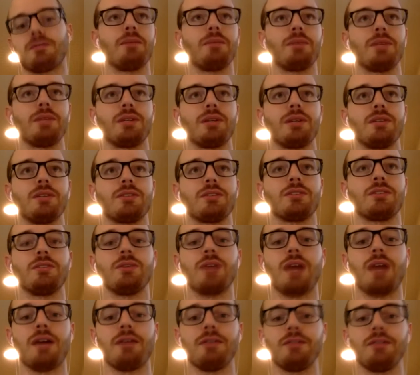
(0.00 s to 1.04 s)
You
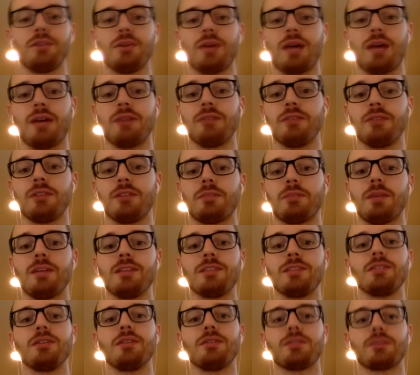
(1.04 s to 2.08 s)
have like
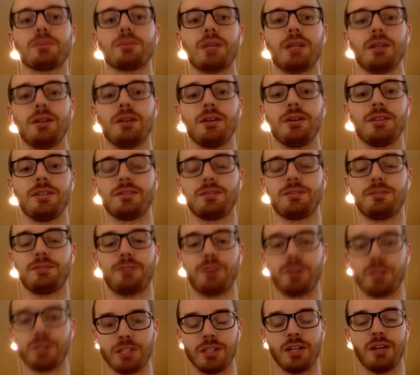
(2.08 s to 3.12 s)
basically you have to write all
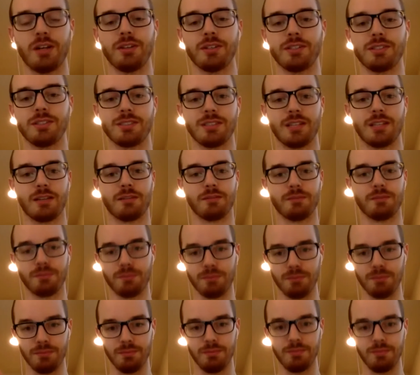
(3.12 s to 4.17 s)
these like
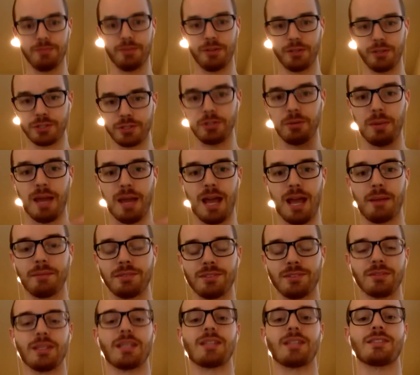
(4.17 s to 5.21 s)
functional
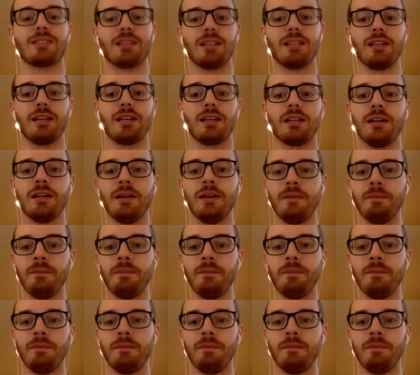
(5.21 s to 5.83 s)
maps. Let's say like